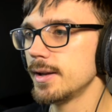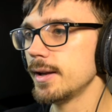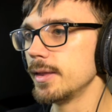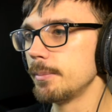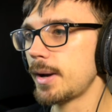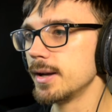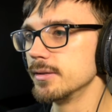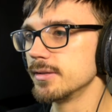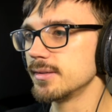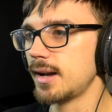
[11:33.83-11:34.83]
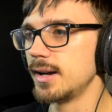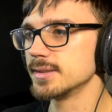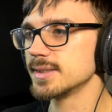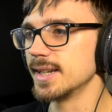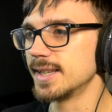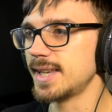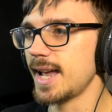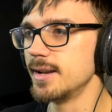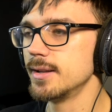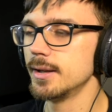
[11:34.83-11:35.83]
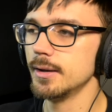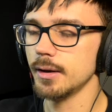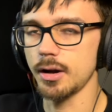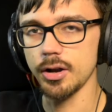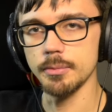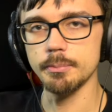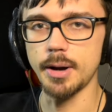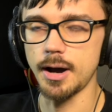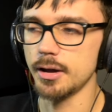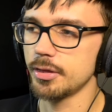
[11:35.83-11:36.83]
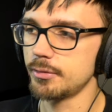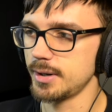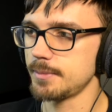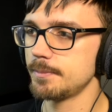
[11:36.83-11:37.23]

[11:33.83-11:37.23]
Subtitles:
and the pattern starts again on bar 3.